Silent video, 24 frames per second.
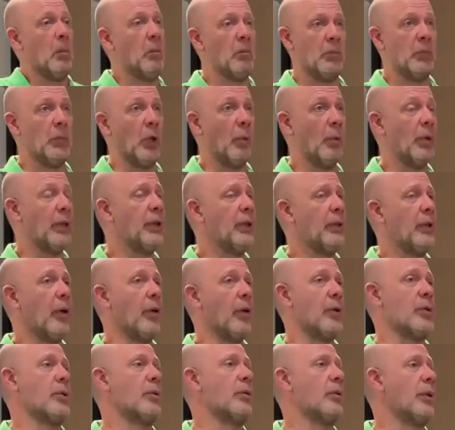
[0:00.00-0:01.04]
nobody
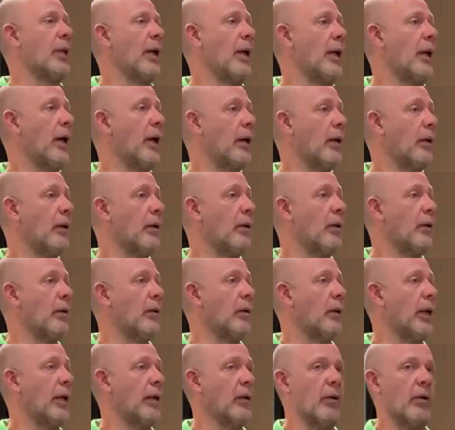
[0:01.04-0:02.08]
knows who they are.
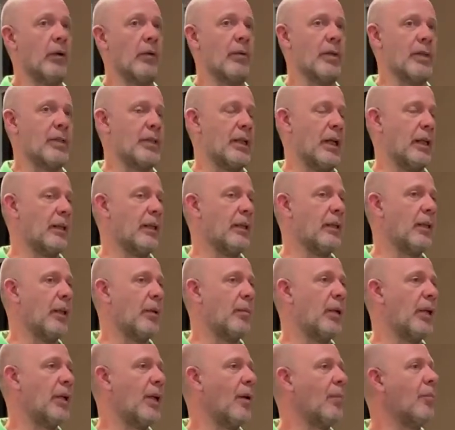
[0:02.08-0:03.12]
And all of a sudden they
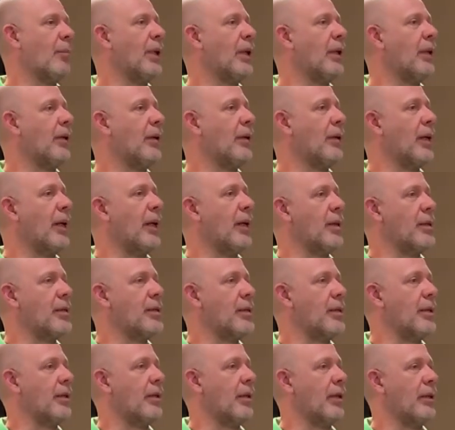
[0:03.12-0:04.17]
become millionaires,
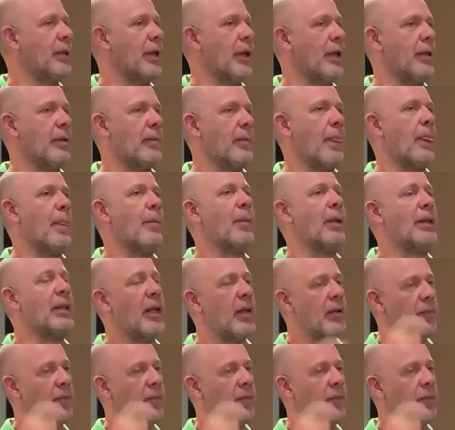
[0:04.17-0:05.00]
you know. But they